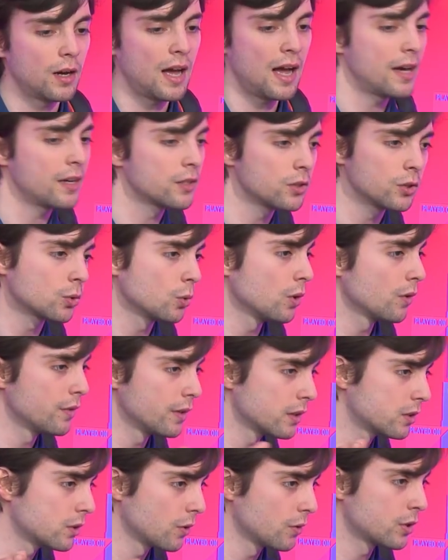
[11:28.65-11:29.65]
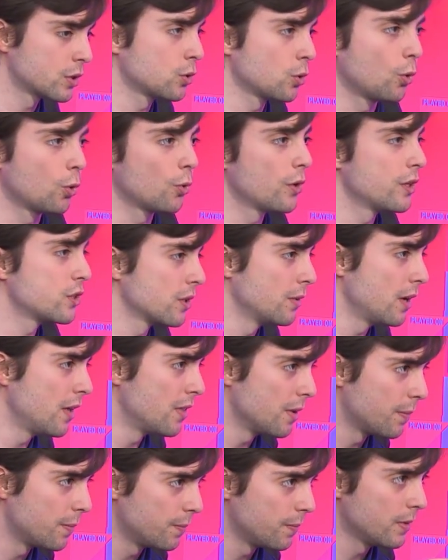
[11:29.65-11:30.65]
handles all of the sort of storage
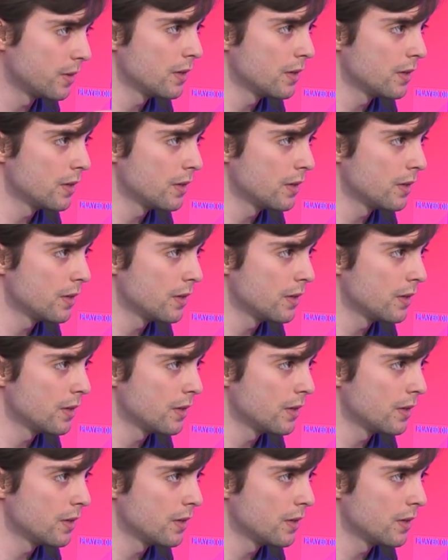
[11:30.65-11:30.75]
and